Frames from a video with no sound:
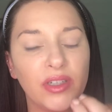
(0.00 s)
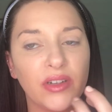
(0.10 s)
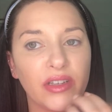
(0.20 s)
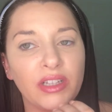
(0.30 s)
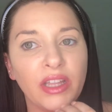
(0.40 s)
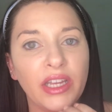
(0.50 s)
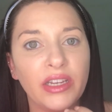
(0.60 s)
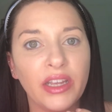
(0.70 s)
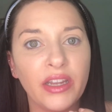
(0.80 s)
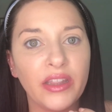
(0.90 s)
going to cling
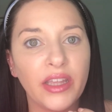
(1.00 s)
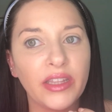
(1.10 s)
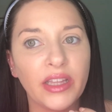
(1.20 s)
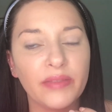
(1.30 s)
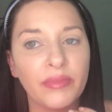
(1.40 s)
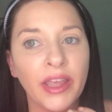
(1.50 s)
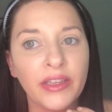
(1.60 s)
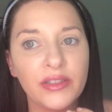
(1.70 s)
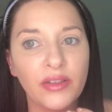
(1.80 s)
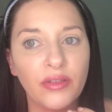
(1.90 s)
to anything that
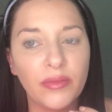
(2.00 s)
lands on